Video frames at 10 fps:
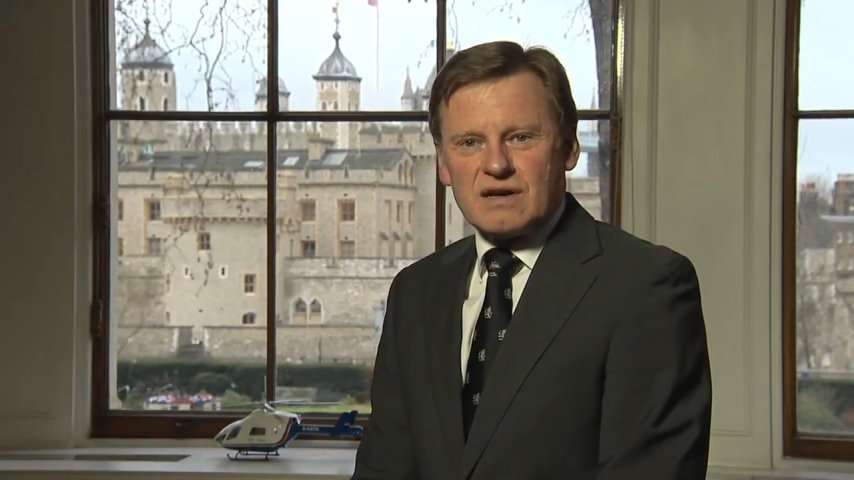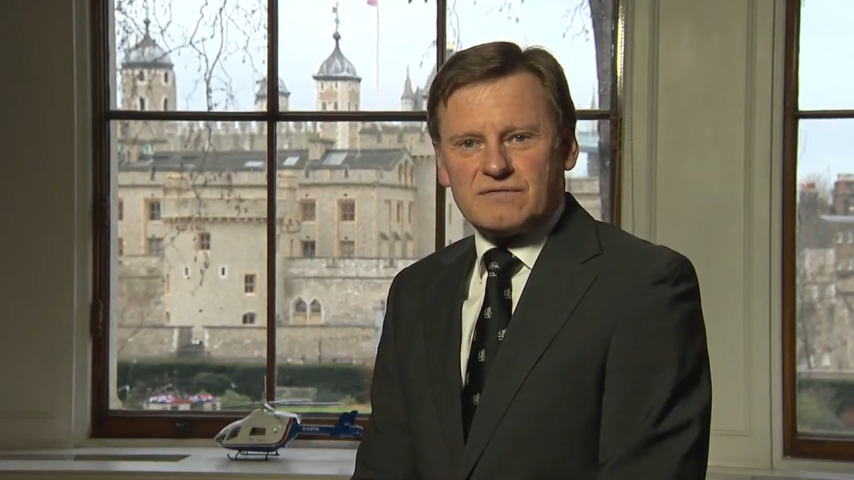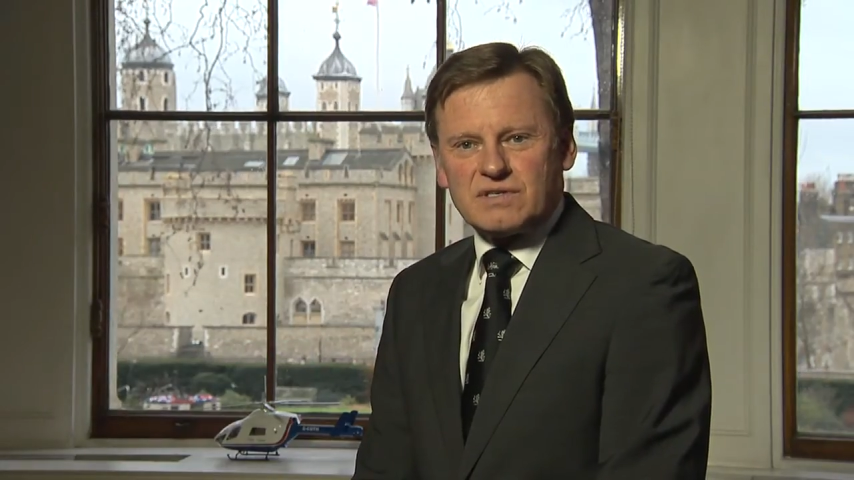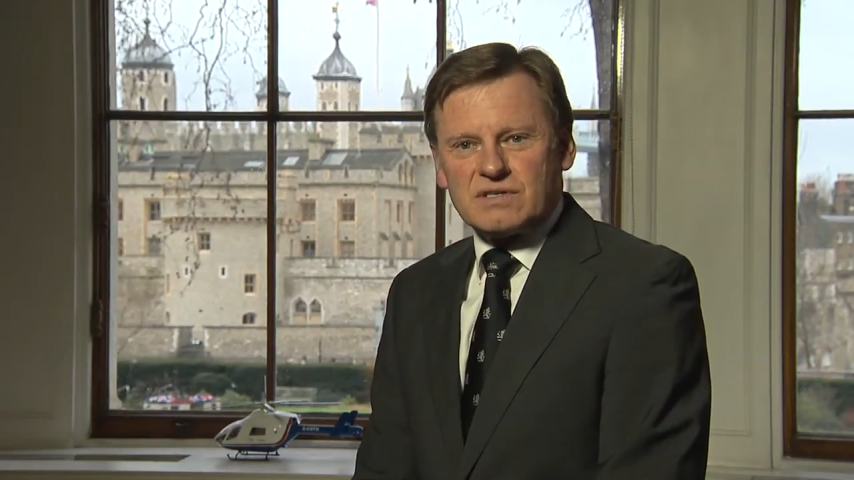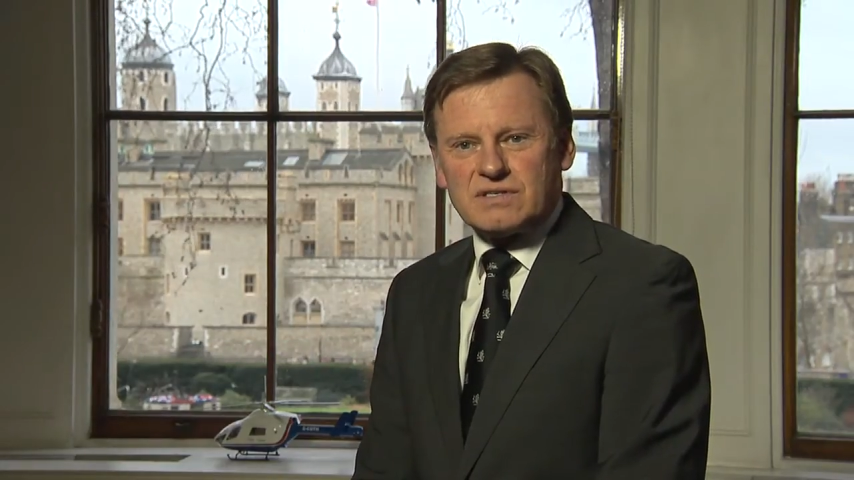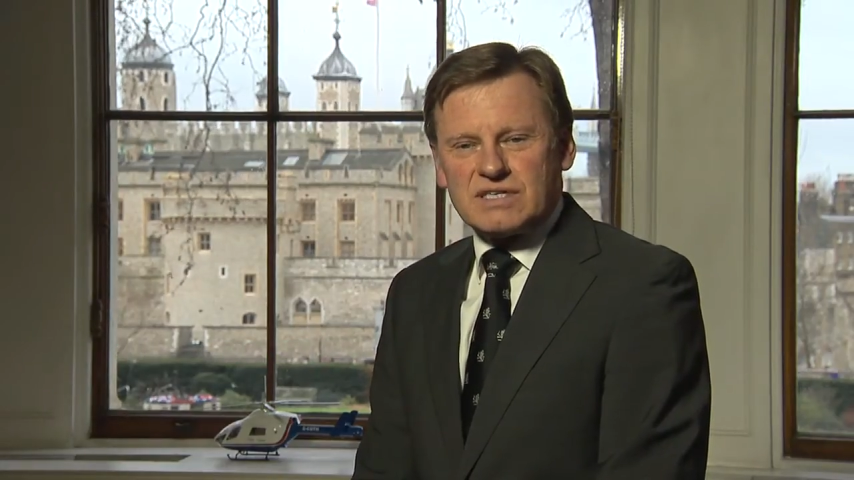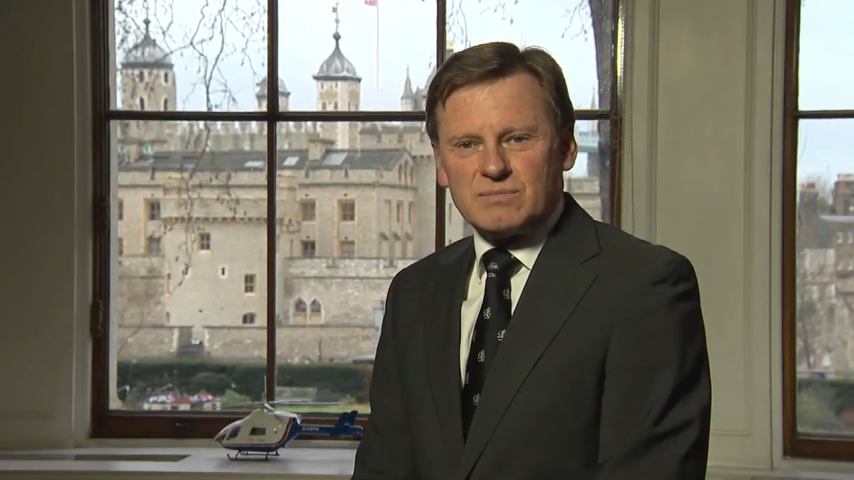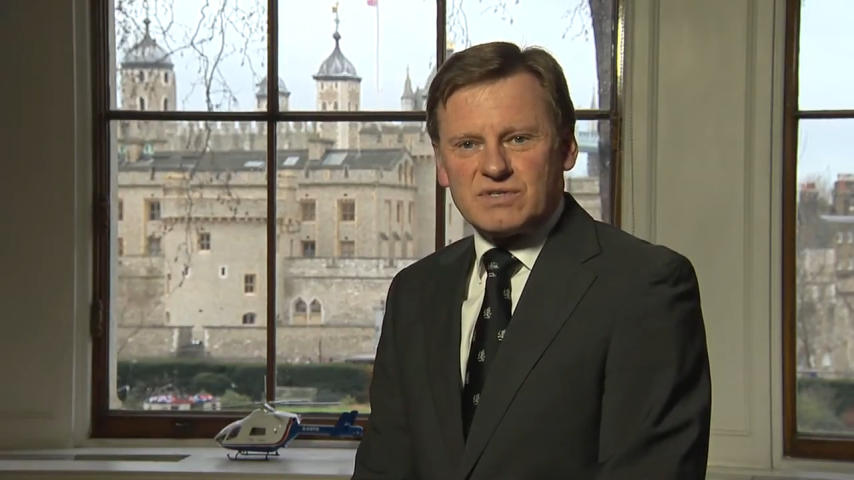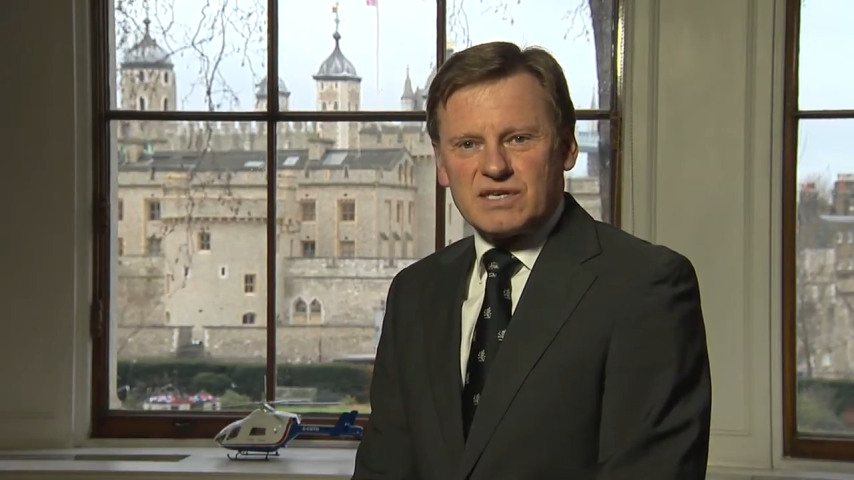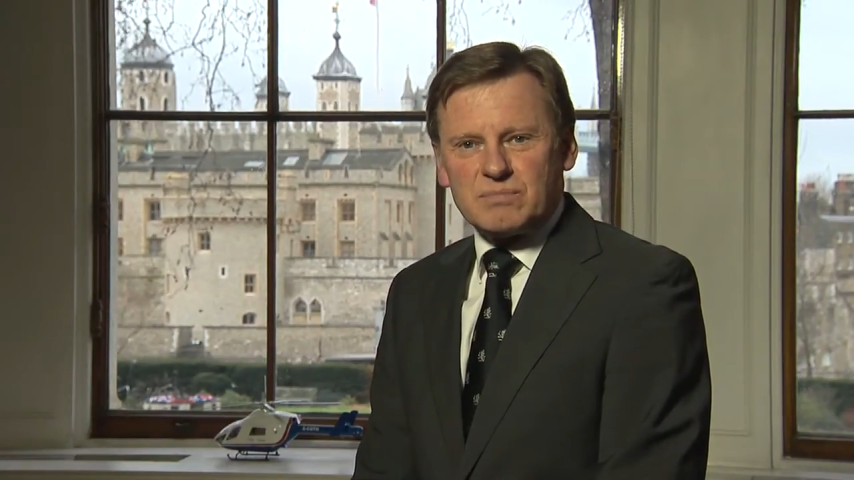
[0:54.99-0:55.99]
after
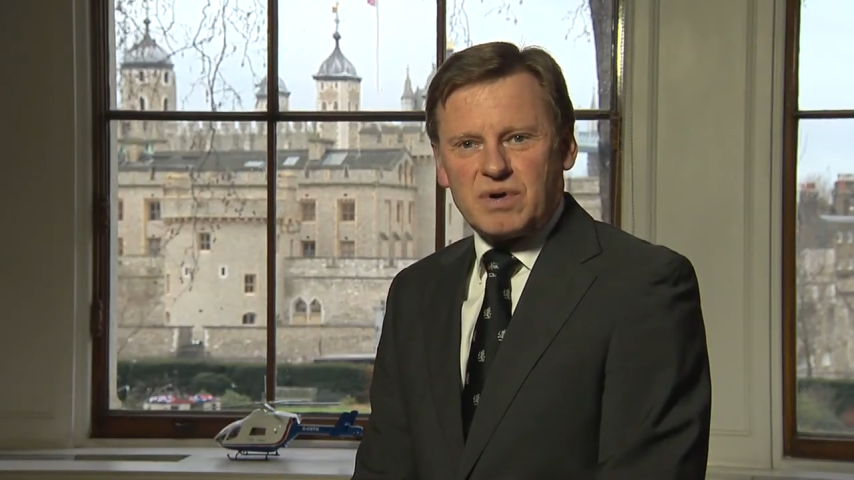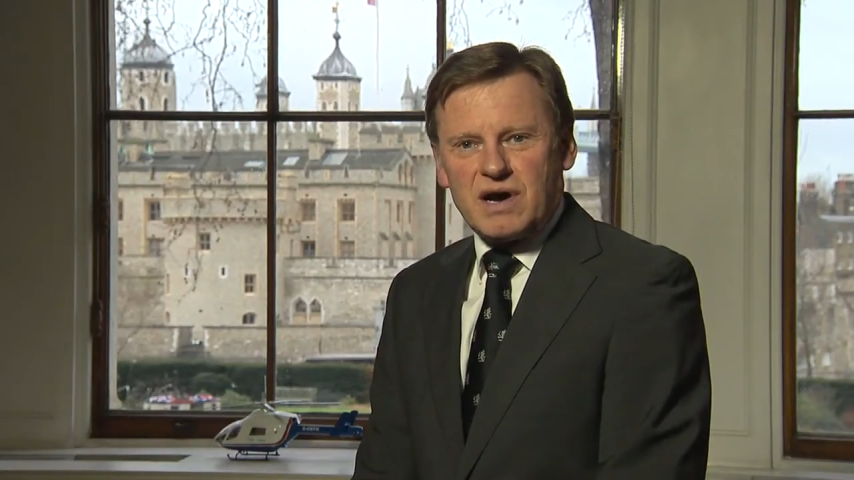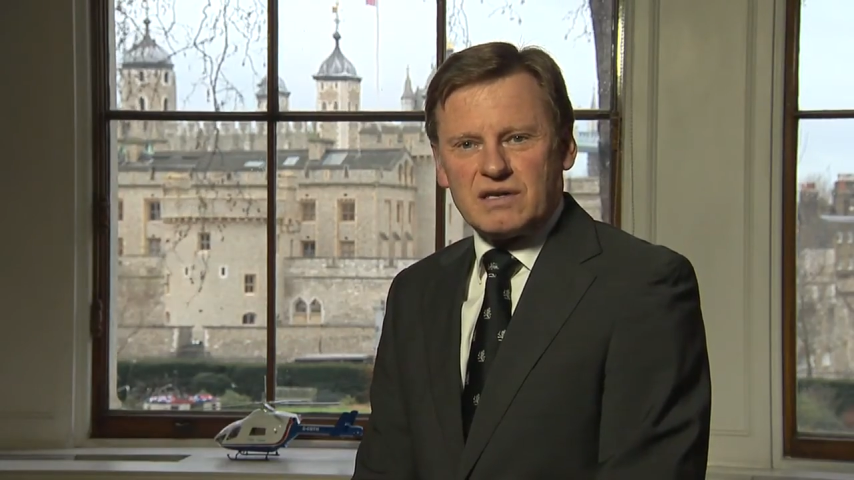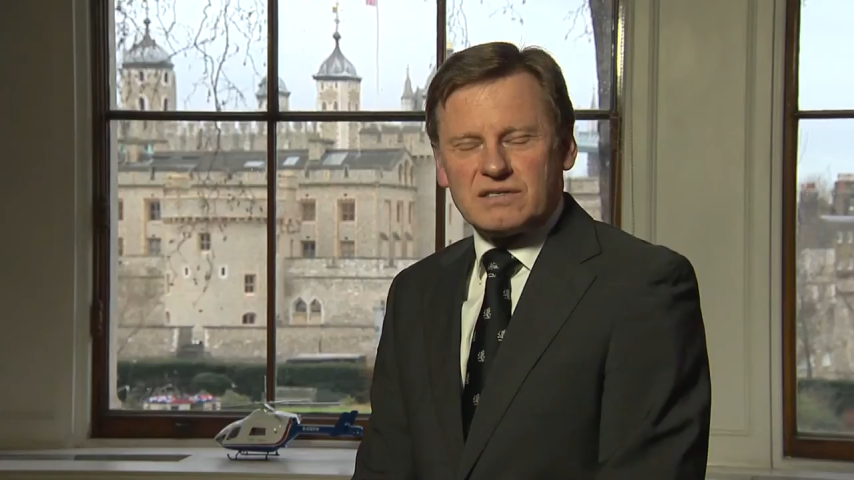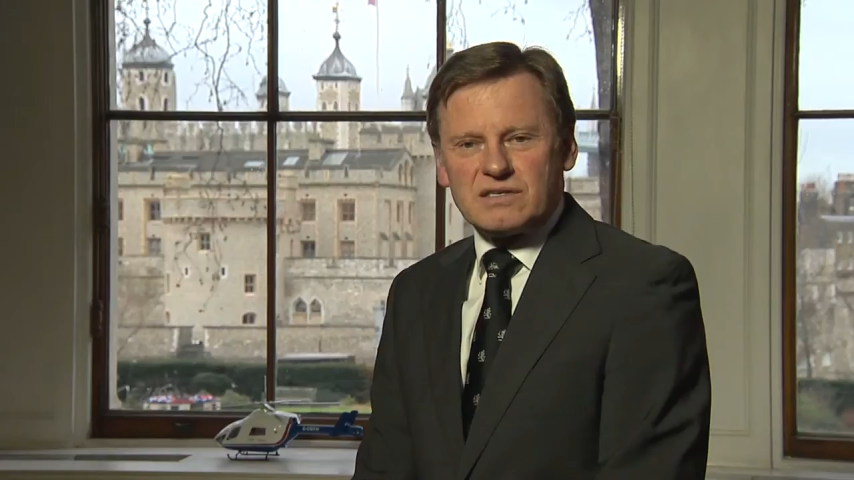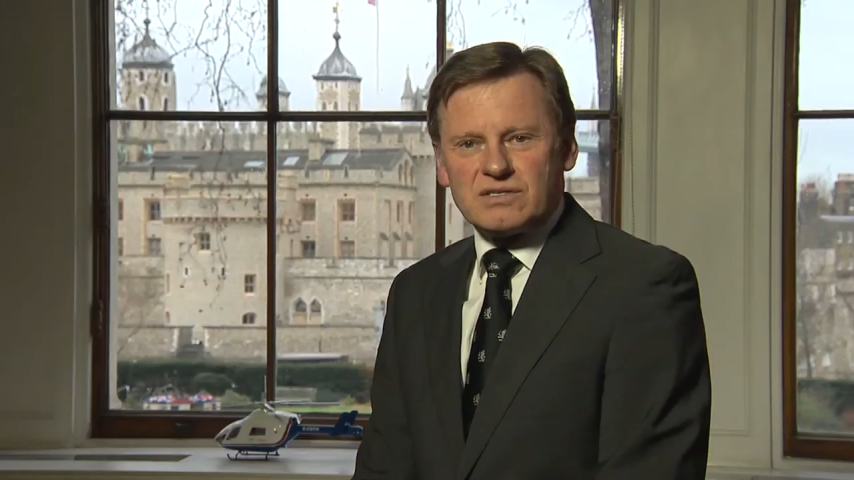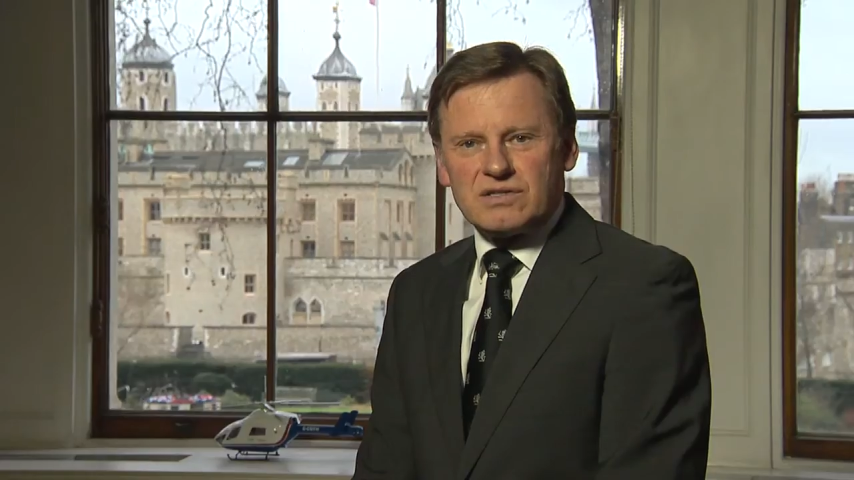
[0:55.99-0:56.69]
deep sea pilotage